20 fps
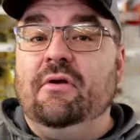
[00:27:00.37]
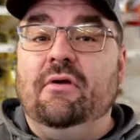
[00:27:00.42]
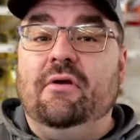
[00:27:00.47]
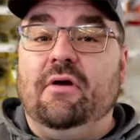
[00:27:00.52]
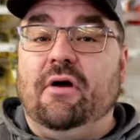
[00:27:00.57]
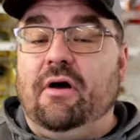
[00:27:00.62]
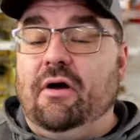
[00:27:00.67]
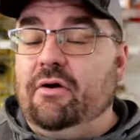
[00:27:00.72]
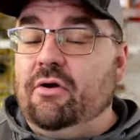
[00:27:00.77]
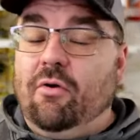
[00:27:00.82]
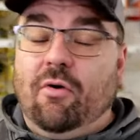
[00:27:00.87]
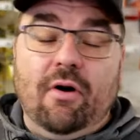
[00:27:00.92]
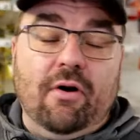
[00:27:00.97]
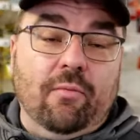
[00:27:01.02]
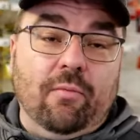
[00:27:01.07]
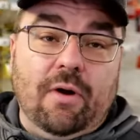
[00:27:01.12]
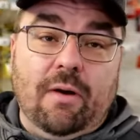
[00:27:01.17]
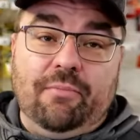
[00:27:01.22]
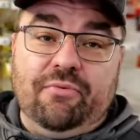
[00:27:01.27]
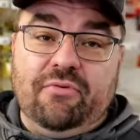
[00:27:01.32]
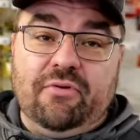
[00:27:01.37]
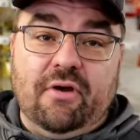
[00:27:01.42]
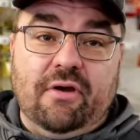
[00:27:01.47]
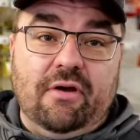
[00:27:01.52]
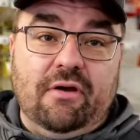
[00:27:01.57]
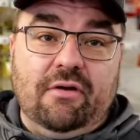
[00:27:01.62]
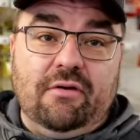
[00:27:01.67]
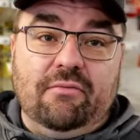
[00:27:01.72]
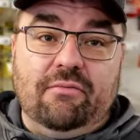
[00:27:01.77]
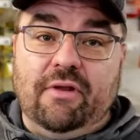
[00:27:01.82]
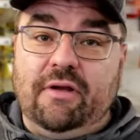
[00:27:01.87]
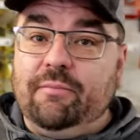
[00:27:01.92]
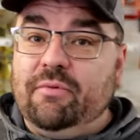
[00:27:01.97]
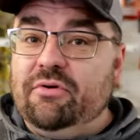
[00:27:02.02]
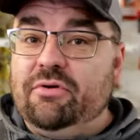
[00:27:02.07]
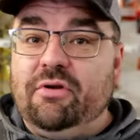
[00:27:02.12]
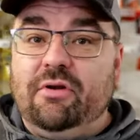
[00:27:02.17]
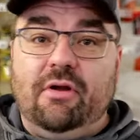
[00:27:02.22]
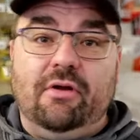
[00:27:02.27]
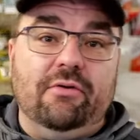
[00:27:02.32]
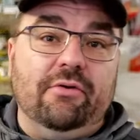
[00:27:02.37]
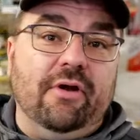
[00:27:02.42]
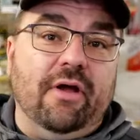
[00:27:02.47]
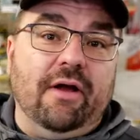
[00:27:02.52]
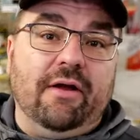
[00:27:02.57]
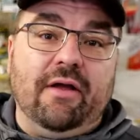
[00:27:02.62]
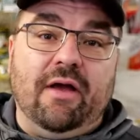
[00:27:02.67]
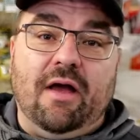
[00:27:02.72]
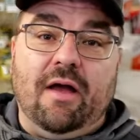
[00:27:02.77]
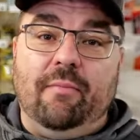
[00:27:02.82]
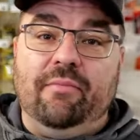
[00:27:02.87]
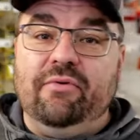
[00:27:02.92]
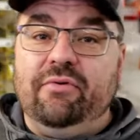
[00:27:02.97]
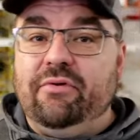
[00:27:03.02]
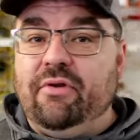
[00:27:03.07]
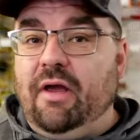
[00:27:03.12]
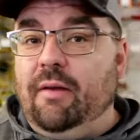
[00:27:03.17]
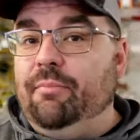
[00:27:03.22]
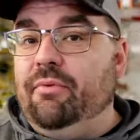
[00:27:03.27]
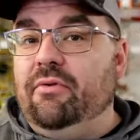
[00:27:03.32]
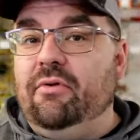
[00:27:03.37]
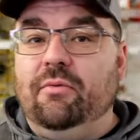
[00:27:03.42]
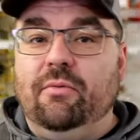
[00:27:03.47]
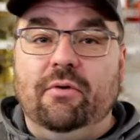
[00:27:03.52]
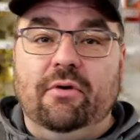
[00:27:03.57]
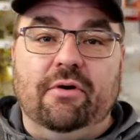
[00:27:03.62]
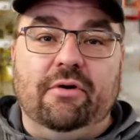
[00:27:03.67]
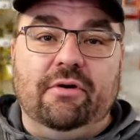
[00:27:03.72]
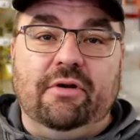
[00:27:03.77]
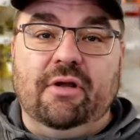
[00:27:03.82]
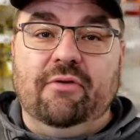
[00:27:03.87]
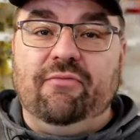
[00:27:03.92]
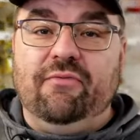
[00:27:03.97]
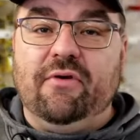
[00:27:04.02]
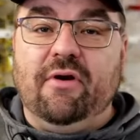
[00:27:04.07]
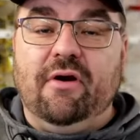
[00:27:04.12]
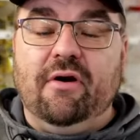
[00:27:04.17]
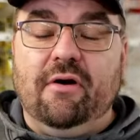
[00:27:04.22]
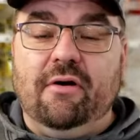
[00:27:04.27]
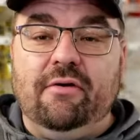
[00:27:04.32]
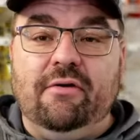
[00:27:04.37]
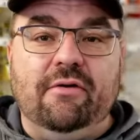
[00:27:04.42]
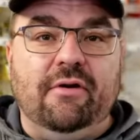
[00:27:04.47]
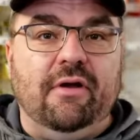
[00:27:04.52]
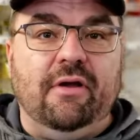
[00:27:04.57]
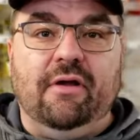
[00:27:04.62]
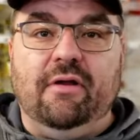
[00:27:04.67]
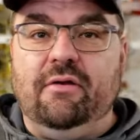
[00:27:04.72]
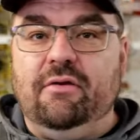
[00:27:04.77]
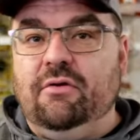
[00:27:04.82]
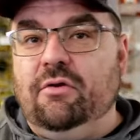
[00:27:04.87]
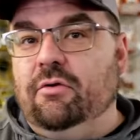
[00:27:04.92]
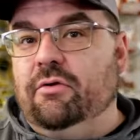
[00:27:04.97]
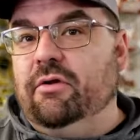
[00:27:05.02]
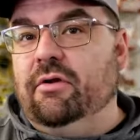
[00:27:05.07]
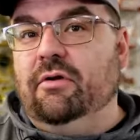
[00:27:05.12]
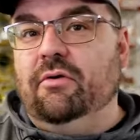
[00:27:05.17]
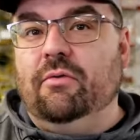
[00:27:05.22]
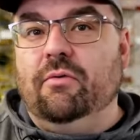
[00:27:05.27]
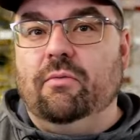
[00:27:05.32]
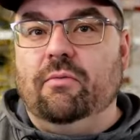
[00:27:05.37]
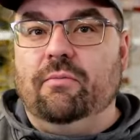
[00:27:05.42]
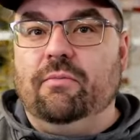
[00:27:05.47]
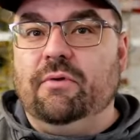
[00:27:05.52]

go on the website, lakemichiganangler.com, just type in the word gift card, and you can